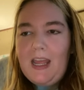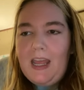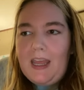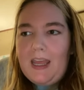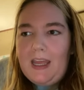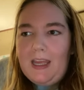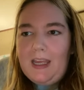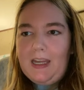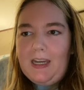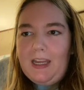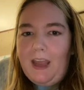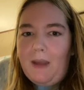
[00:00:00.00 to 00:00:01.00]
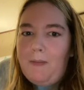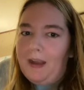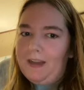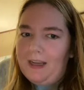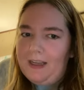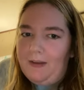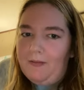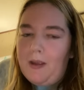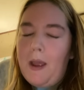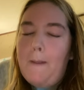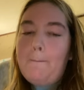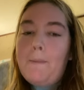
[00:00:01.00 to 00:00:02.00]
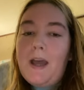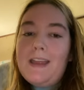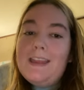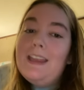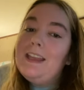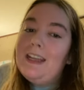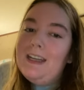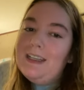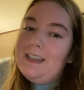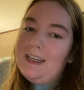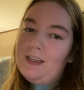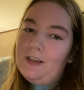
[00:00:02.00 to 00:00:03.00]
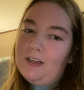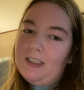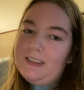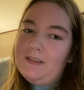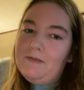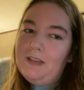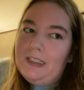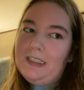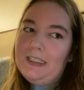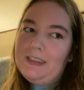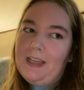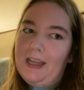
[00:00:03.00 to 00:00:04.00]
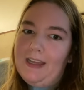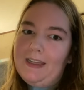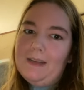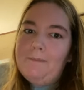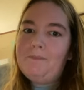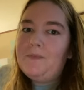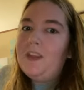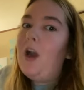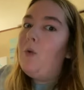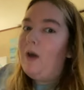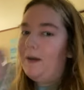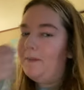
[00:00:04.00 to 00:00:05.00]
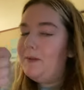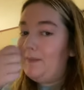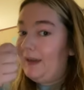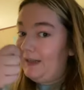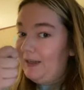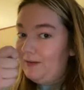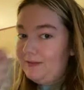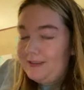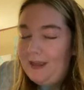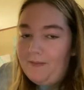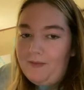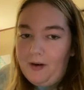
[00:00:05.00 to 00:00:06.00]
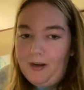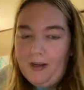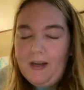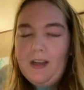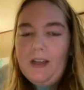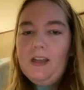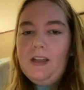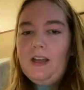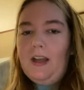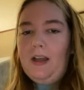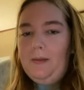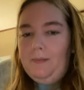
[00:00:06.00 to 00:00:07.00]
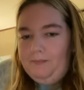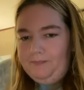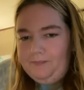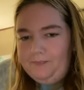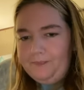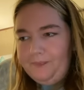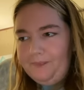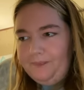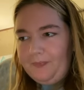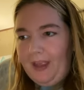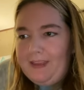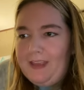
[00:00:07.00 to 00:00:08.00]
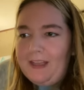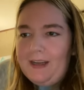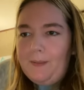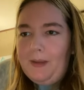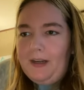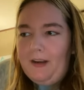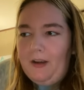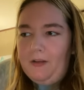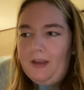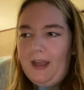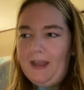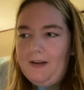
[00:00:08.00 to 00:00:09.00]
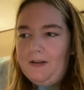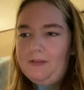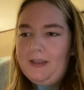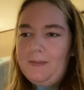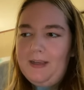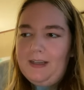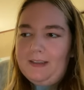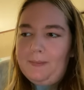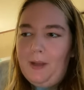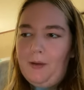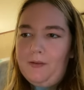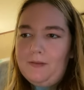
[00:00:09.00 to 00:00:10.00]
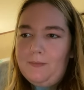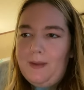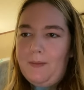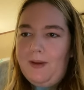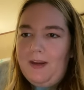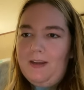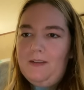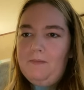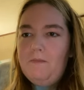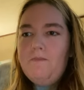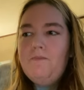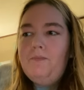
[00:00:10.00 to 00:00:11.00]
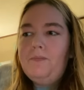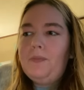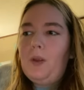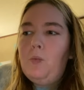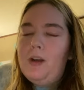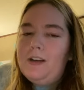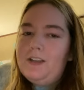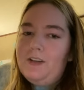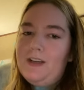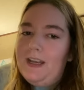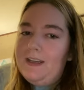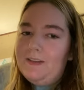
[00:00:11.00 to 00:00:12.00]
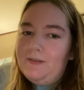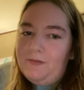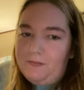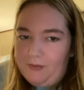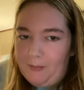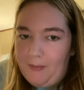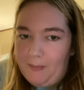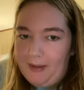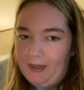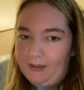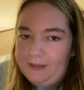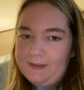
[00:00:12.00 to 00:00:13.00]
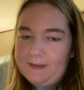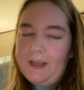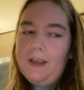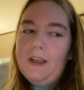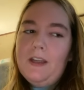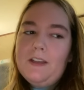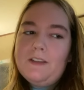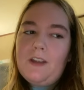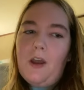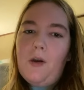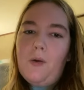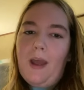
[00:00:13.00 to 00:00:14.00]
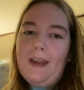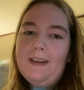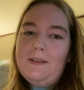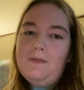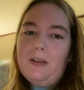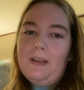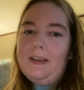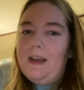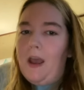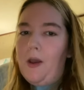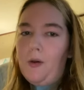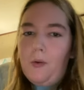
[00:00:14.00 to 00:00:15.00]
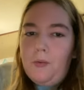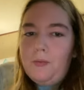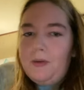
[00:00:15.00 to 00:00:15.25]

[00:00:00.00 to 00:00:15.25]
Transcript: and it came back negative. But the lady at the ER didn't really, like, go up in my nose that far. At that time, I had only been exposed maybe 1 or 2 days from my parents, so I didn't really know,